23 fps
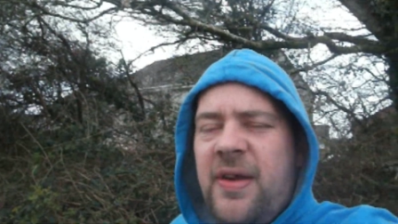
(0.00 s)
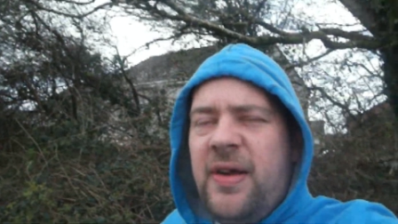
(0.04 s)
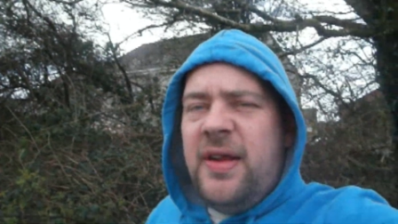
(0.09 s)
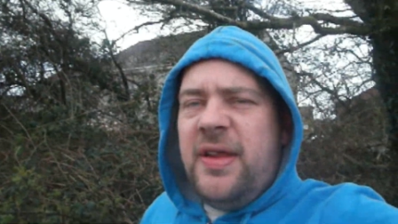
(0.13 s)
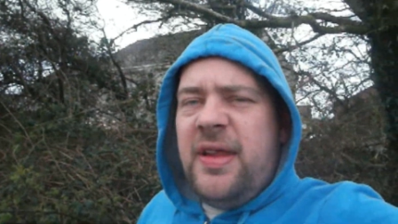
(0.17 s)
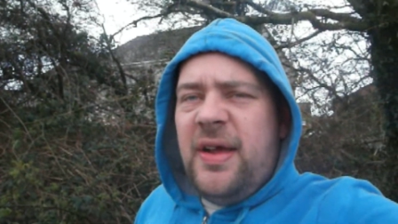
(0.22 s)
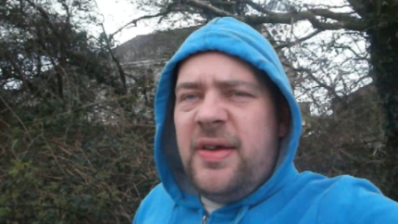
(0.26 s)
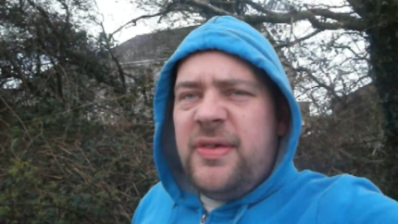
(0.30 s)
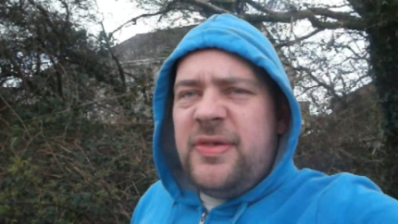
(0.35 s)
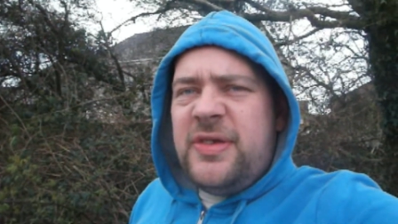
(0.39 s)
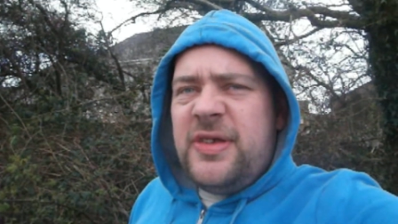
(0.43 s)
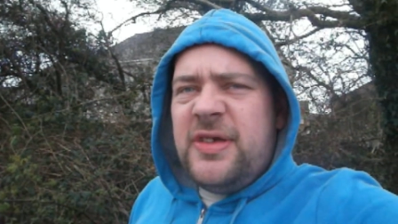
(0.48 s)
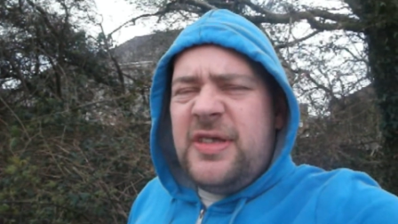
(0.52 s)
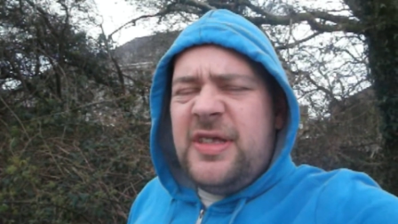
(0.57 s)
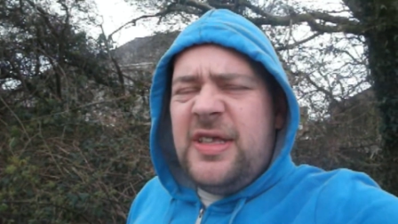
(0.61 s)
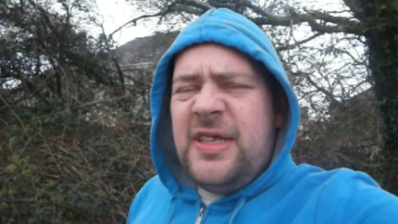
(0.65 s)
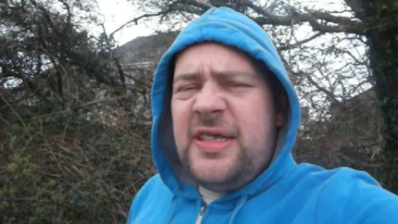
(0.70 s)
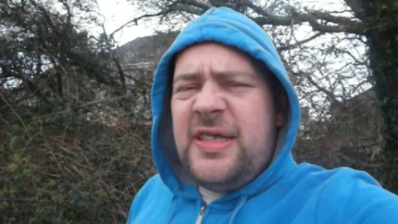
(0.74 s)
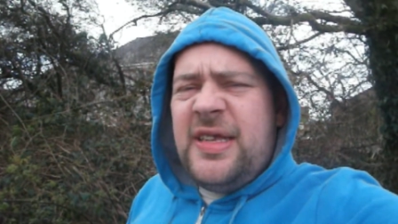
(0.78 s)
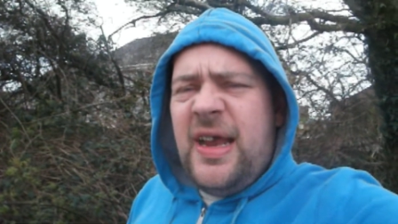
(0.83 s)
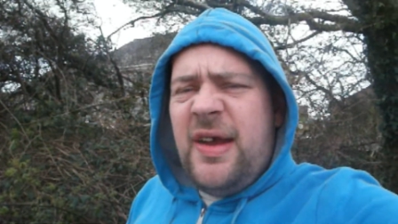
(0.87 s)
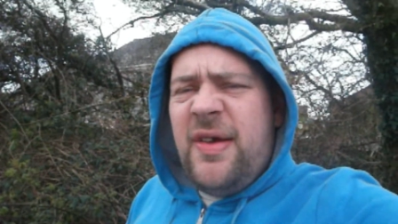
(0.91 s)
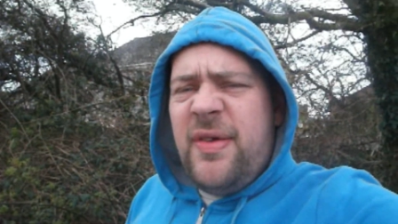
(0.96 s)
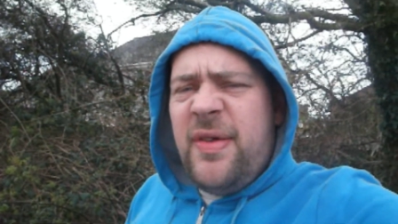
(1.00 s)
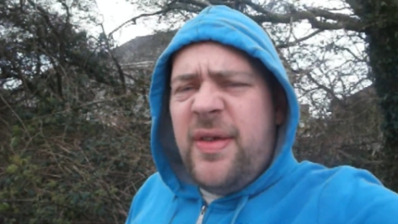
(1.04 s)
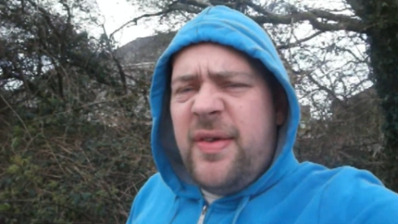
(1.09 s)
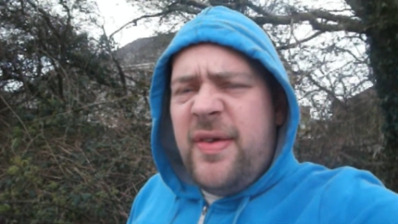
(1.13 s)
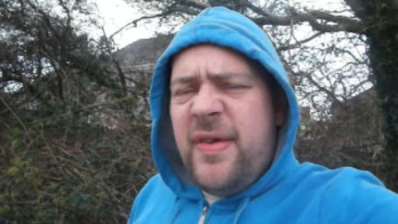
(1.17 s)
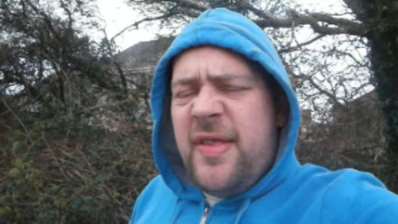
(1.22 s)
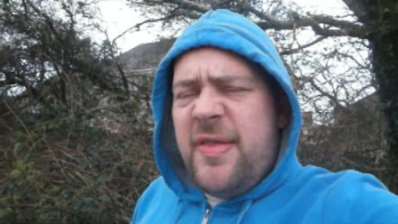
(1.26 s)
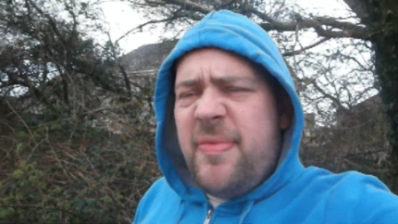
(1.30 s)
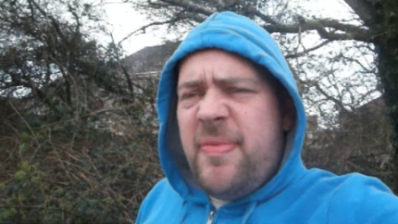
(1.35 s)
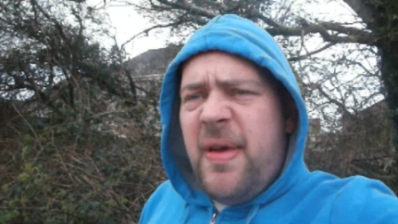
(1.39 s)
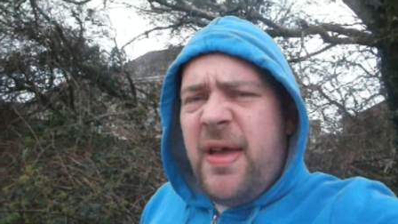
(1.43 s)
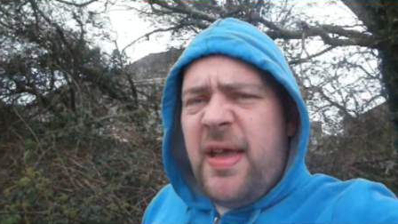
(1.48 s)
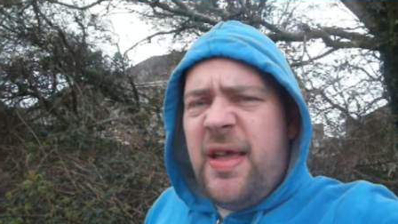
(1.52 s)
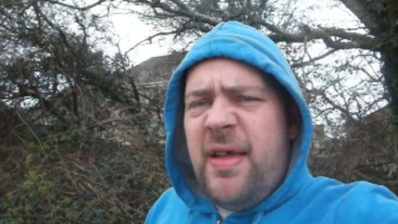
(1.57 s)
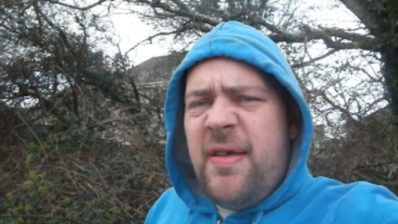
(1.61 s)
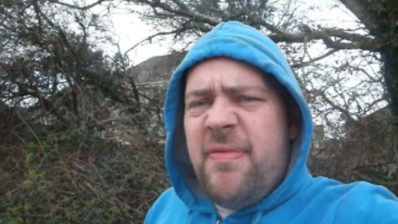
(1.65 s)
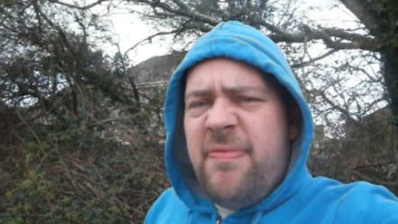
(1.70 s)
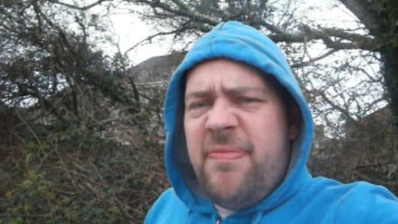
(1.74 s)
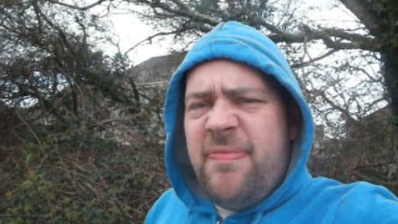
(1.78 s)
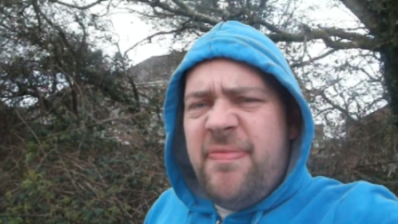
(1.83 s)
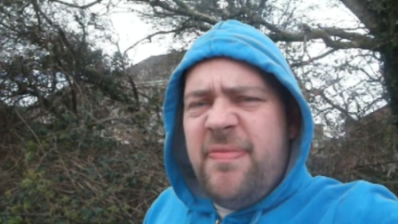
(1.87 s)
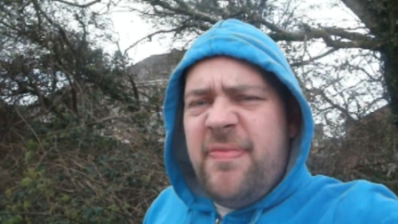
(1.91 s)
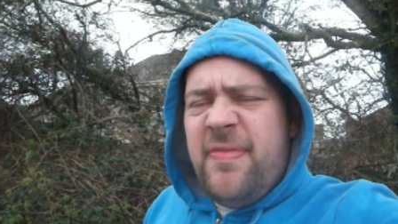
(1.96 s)
only downside of this area is, mate,
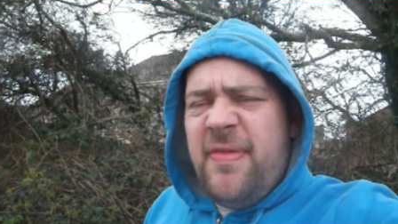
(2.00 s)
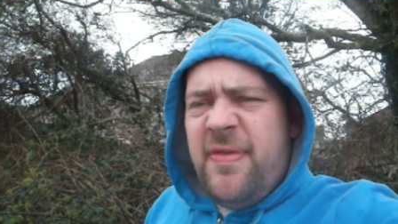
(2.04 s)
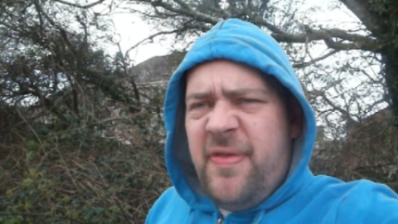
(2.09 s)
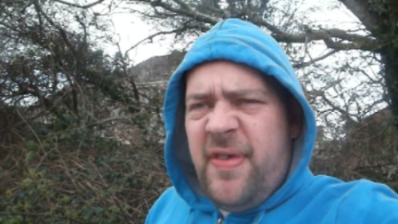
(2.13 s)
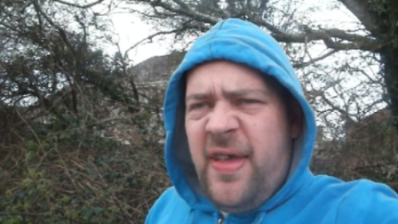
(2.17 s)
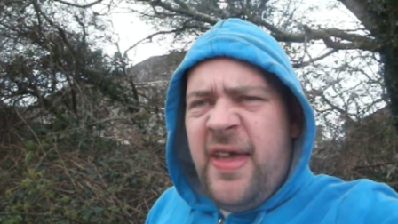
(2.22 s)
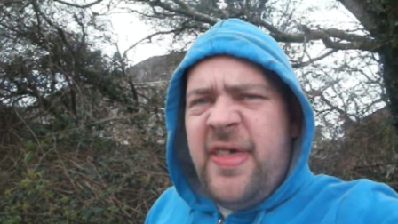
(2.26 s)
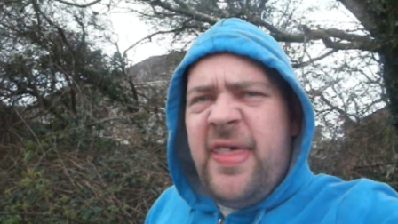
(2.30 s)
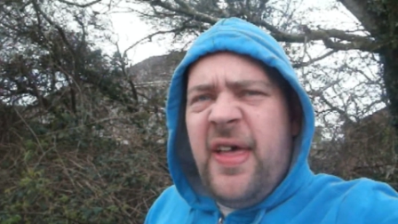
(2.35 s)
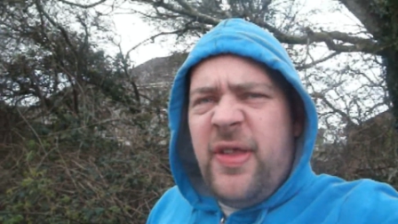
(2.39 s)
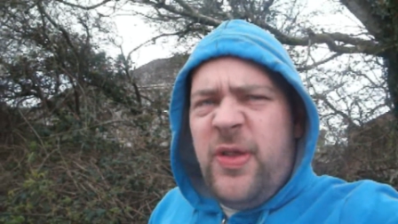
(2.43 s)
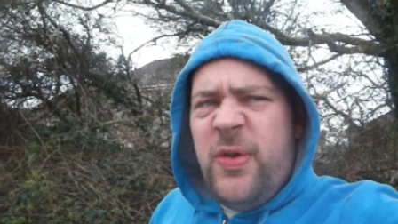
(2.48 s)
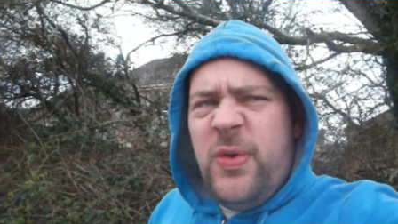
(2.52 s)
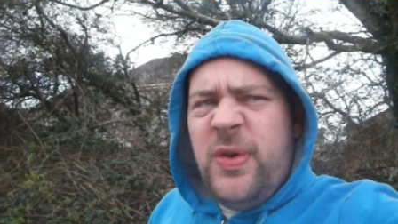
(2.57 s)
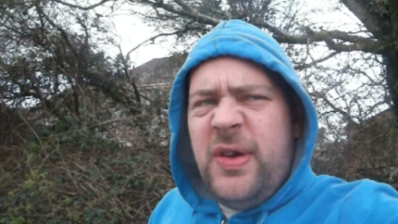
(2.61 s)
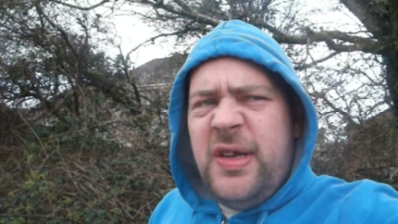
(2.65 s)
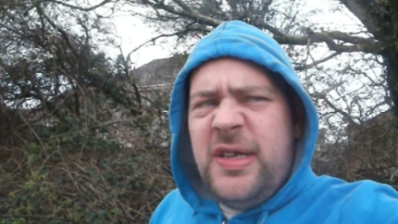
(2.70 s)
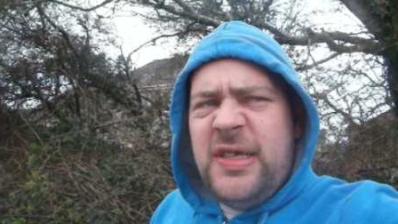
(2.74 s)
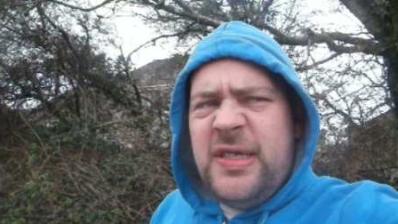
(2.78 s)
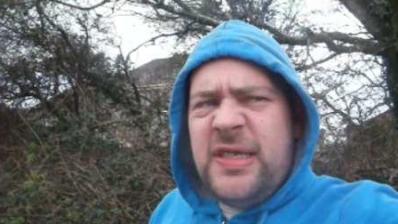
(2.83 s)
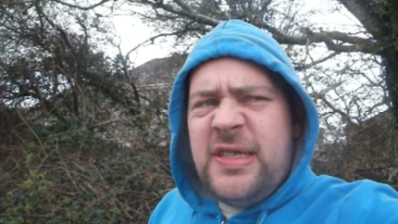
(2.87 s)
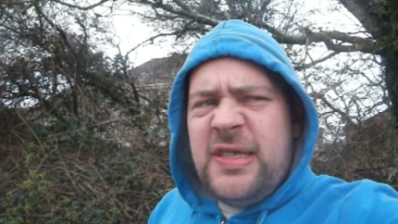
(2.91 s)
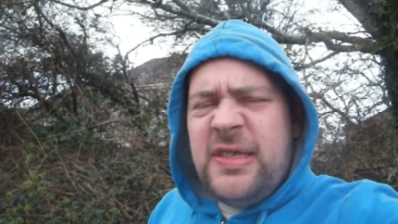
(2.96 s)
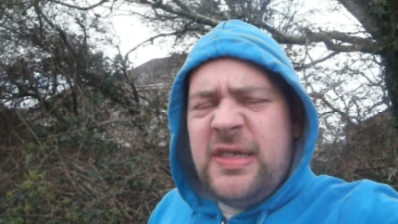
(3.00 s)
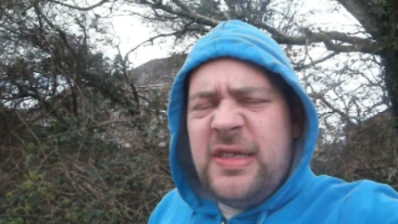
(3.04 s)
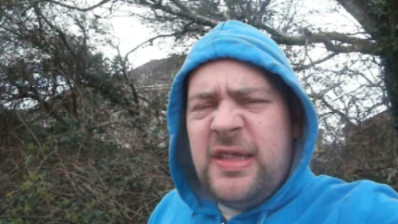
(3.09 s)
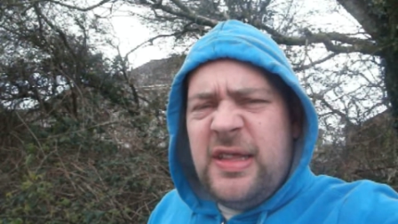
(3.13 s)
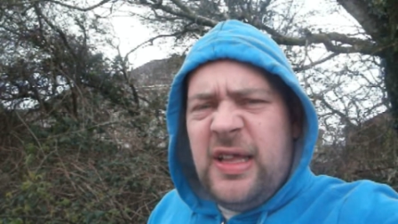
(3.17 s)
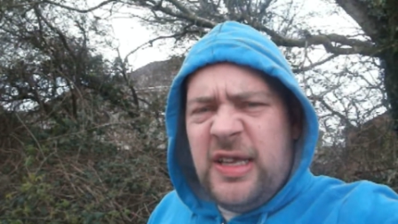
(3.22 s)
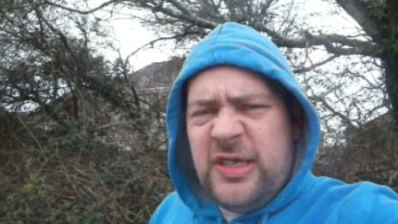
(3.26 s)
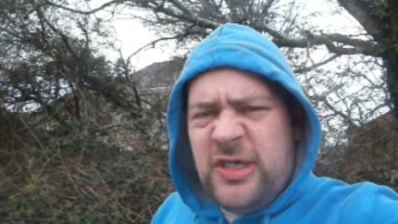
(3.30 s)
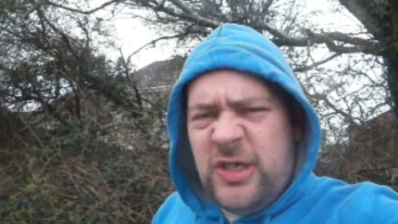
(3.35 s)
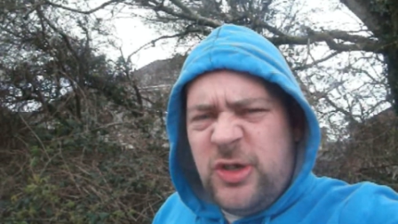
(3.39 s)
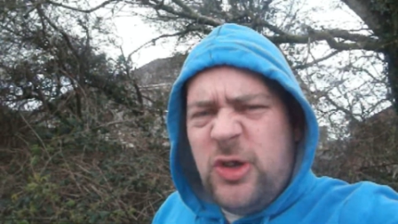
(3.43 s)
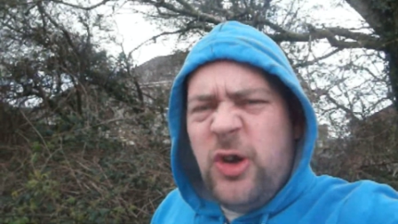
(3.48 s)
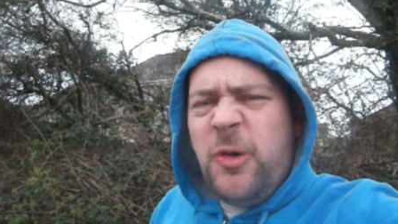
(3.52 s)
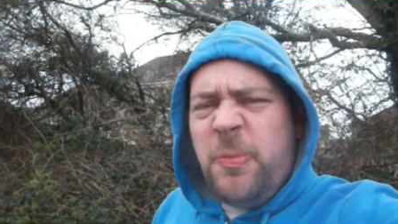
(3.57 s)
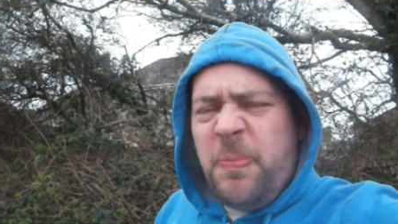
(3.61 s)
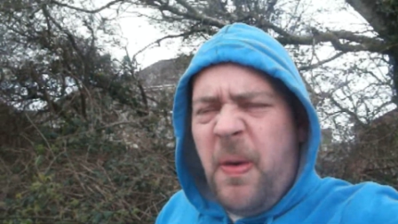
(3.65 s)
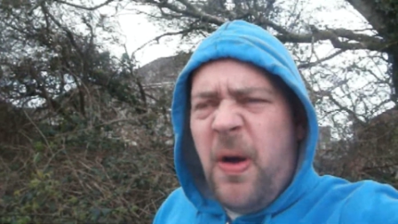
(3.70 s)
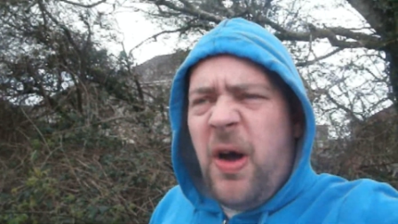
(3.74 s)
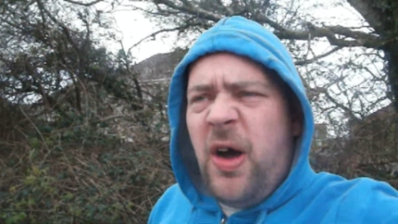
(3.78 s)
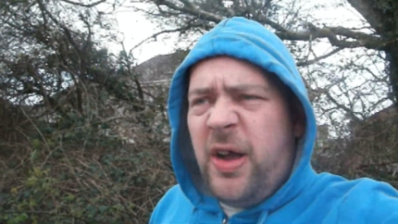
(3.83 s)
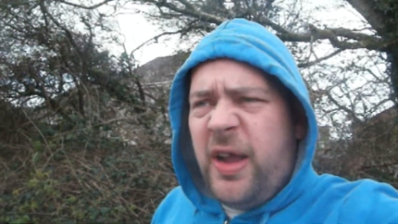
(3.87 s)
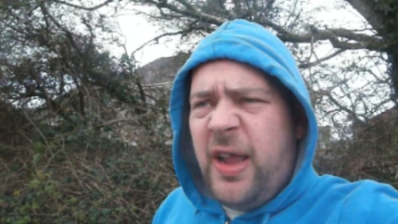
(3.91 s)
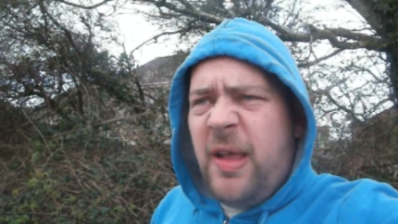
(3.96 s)
hear that noise? That's dog
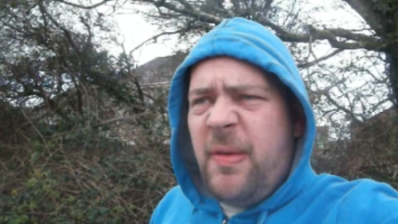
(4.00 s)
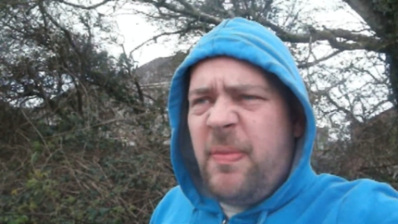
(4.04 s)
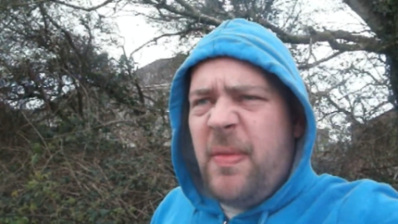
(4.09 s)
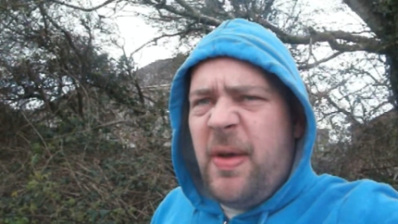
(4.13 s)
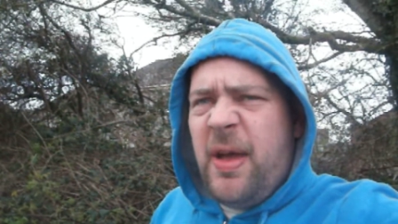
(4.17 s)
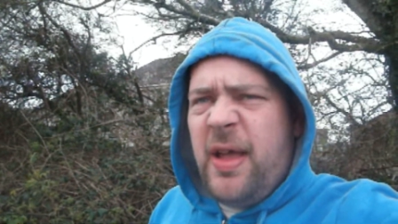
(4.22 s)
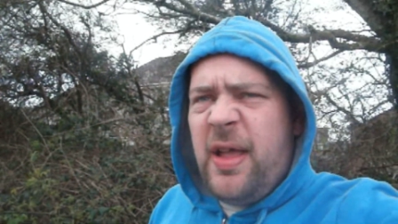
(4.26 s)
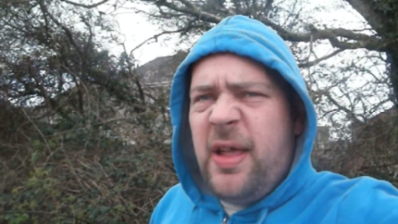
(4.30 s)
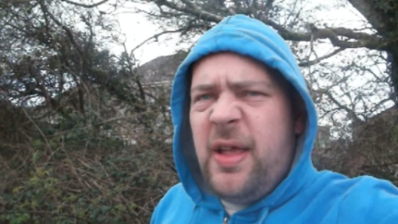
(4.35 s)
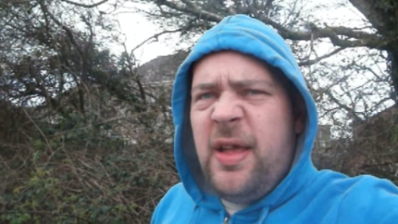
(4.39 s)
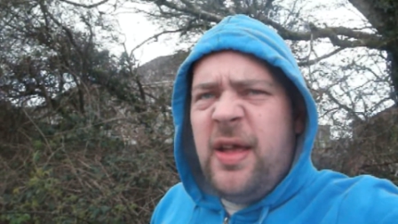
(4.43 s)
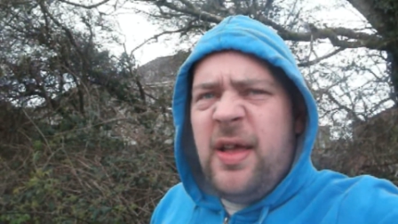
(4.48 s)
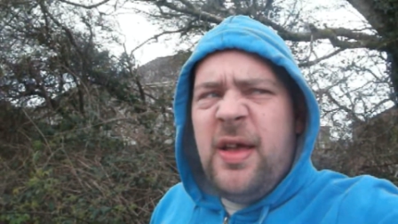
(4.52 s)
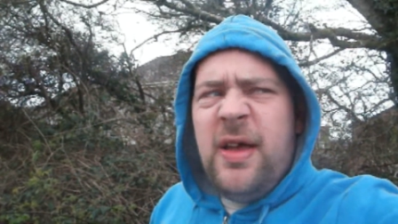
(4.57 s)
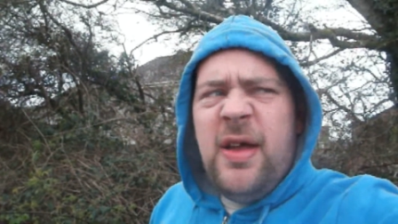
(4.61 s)
barking, mate.